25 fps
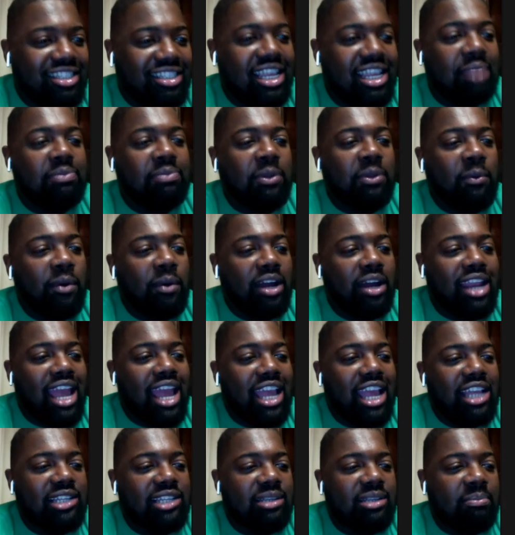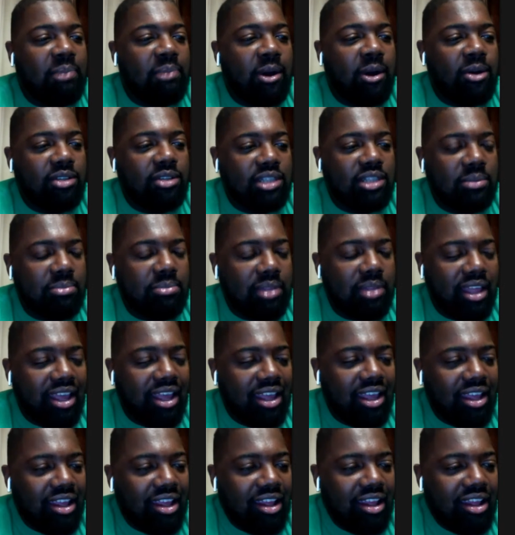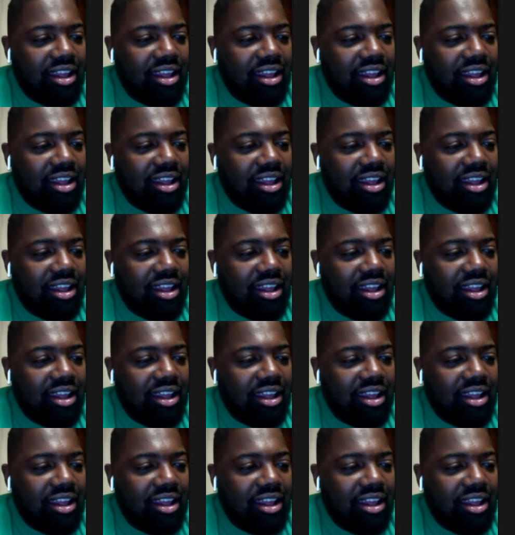Except the one that he's supposed to play.